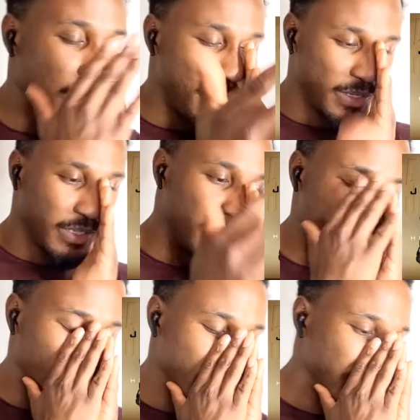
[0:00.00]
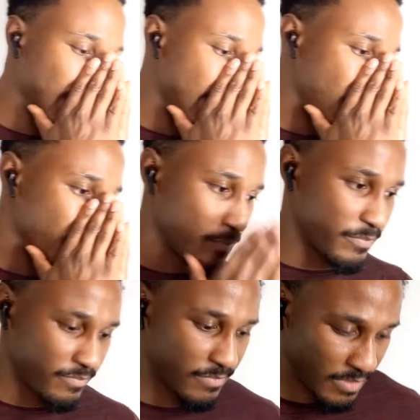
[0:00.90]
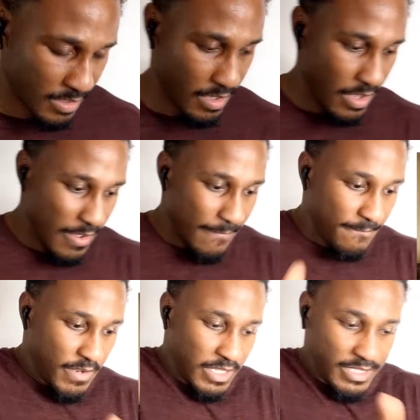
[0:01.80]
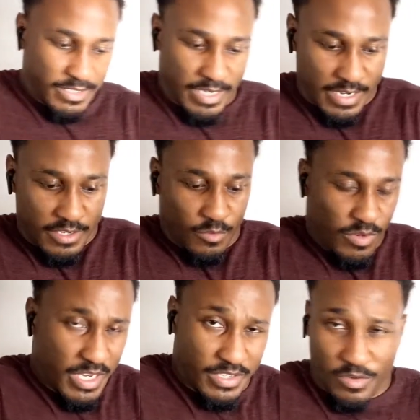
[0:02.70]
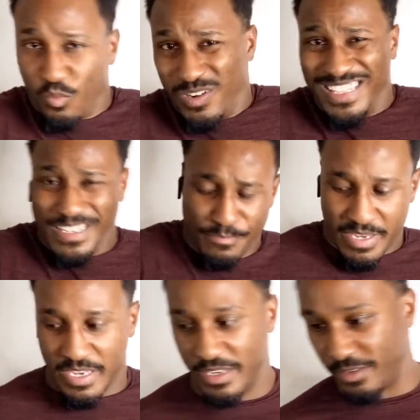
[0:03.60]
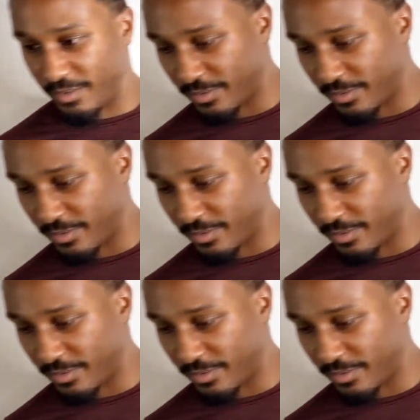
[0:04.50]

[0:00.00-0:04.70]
about to hit a freestyle. Philistines, what does it really mean?